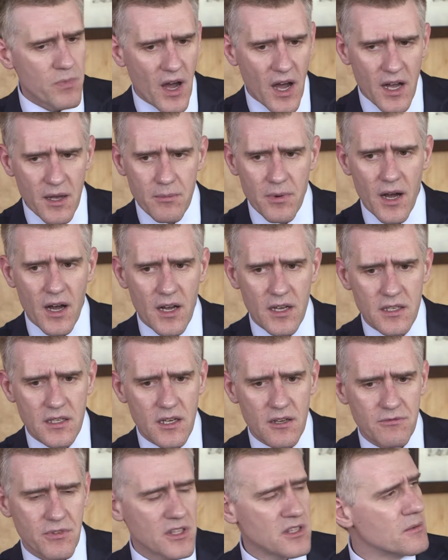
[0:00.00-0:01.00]
by
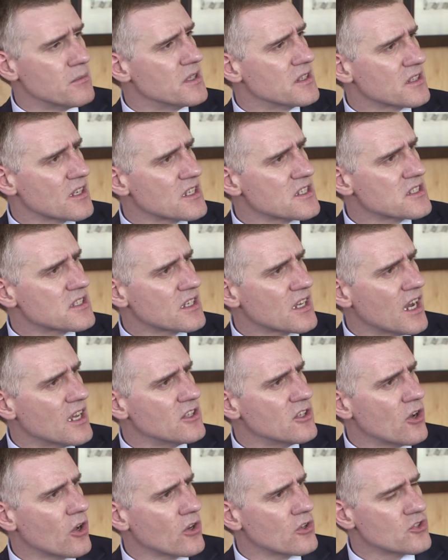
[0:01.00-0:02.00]
fundamentalistic
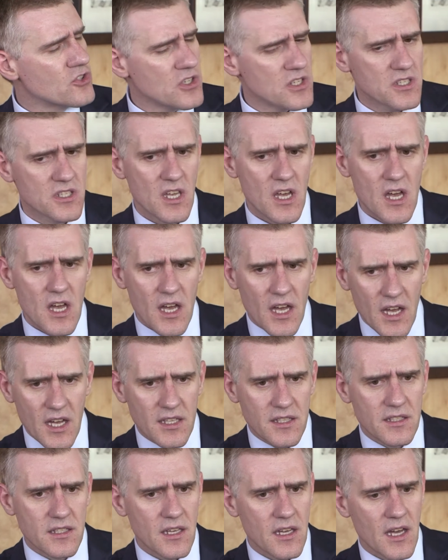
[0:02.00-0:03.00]
ideologies,
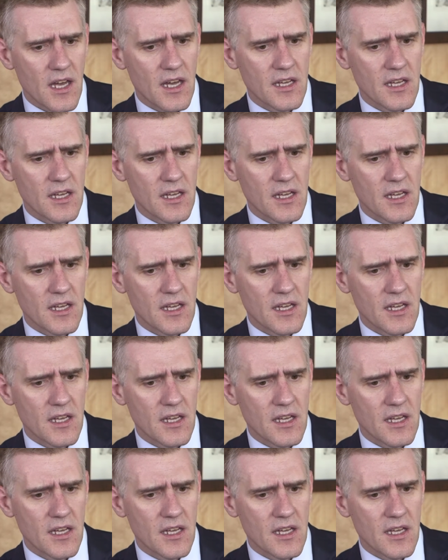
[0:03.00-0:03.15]
and